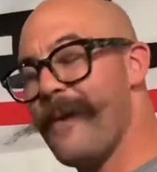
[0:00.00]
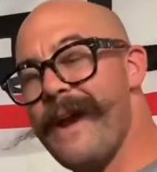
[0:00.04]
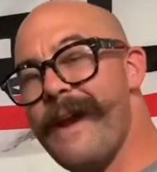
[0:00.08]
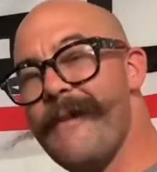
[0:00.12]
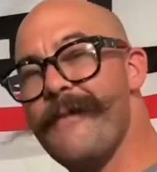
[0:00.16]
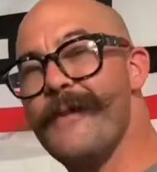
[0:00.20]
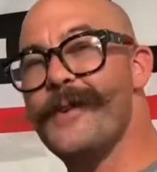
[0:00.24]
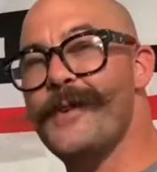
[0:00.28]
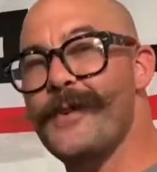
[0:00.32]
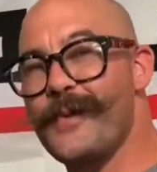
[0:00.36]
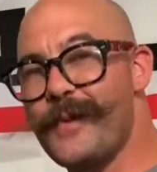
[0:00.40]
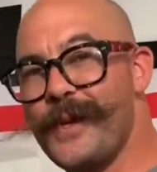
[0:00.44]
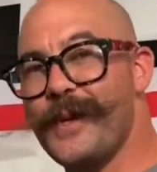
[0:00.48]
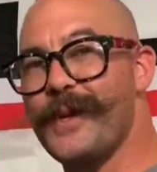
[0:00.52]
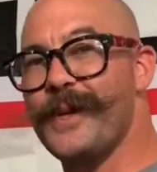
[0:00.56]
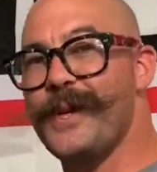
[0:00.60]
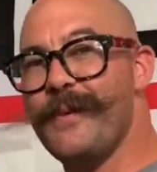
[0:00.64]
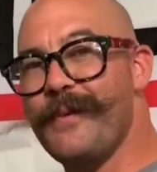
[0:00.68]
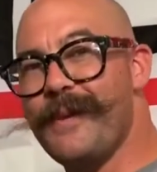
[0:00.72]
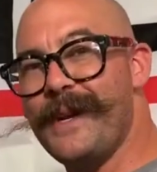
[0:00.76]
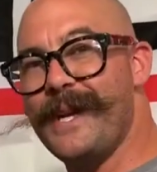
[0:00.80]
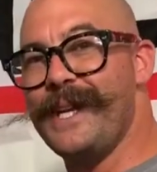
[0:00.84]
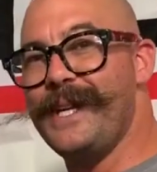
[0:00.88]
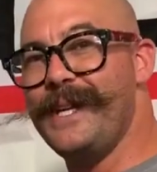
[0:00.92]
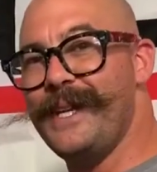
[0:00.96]
whatever drill
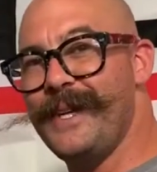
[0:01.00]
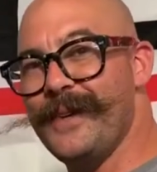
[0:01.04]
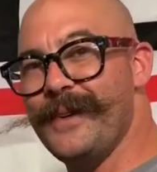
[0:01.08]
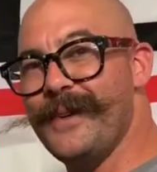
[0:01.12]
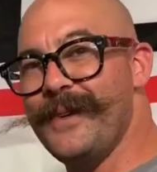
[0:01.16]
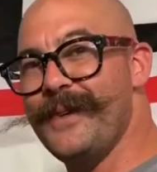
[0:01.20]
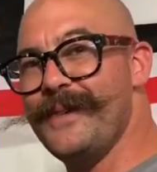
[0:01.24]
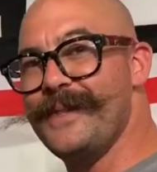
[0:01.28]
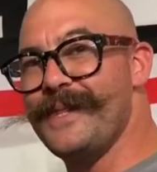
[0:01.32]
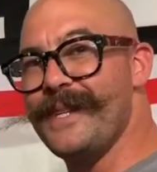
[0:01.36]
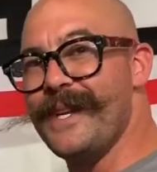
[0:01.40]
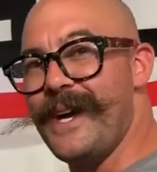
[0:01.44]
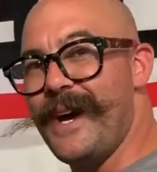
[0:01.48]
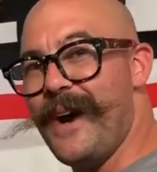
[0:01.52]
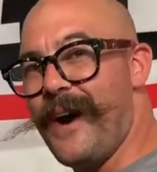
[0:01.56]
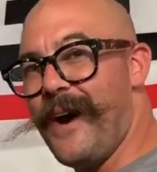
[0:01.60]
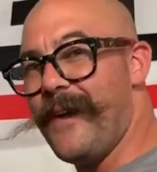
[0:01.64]
you wanna use